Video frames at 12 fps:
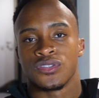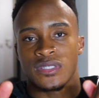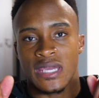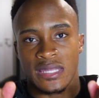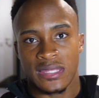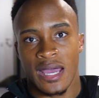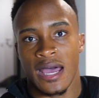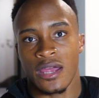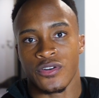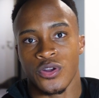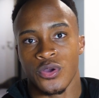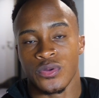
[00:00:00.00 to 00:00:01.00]
Take the high
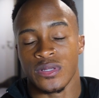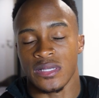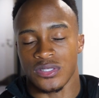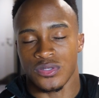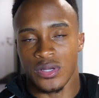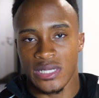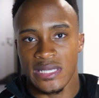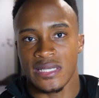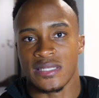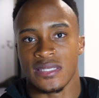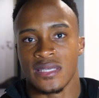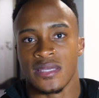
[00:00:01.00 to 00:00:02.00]
road. It's not
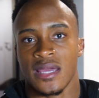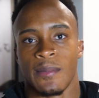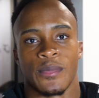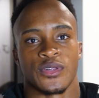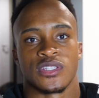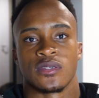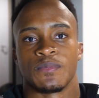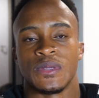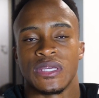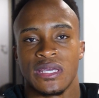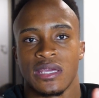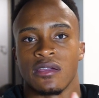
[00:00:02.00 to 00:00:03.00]
easy. I'm not
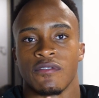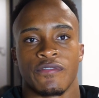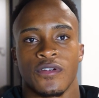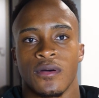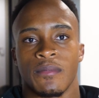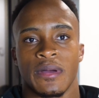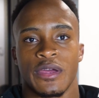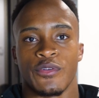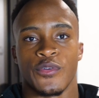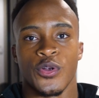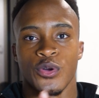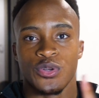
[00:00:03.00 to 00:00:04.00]
speaking from a
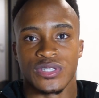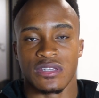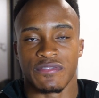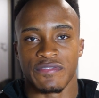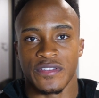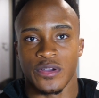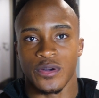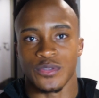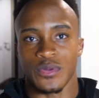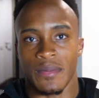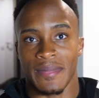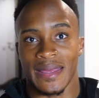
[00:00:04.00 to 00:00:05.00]
rosy field
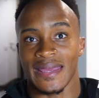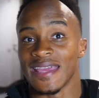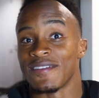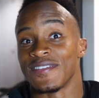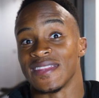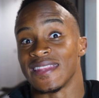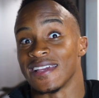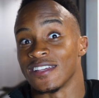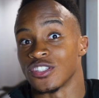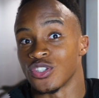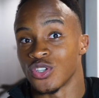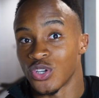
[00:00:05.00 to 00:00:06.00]
where I'm like everything
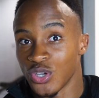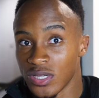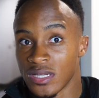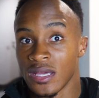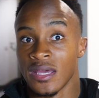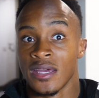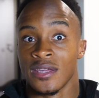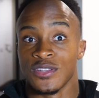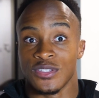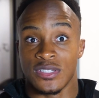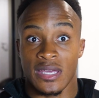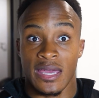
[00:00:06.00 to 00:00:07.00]
is good.
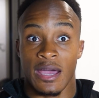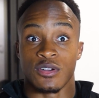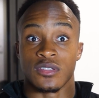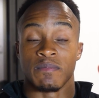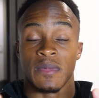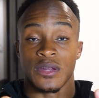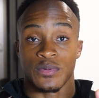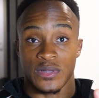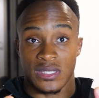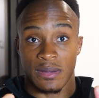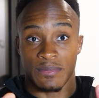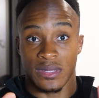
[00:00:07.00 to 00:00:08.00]
Today I was met with
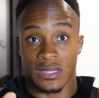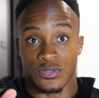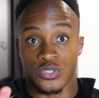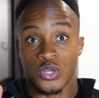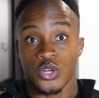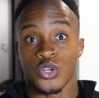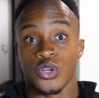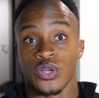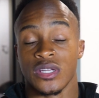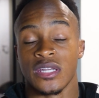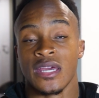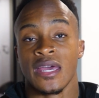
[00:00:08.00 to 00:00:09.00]
something that was not
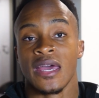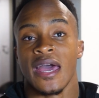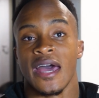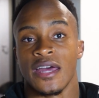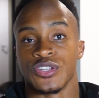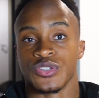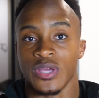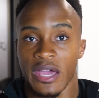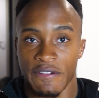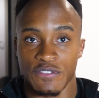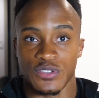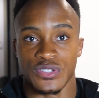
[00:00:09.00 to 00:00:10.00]
good, and you
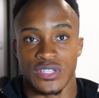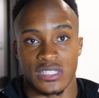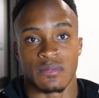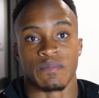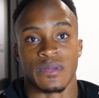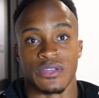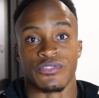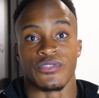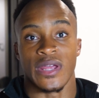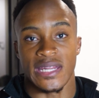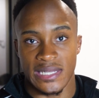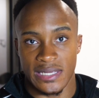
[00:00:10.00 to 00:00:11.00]
have to just be
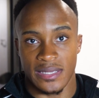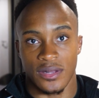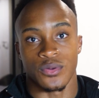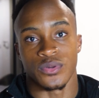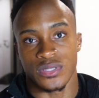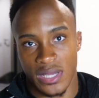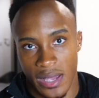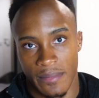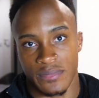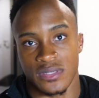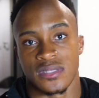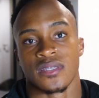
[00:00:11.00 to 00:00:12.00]
ready at all
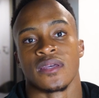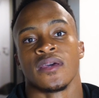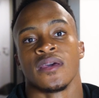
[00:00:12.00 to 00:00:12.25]
times.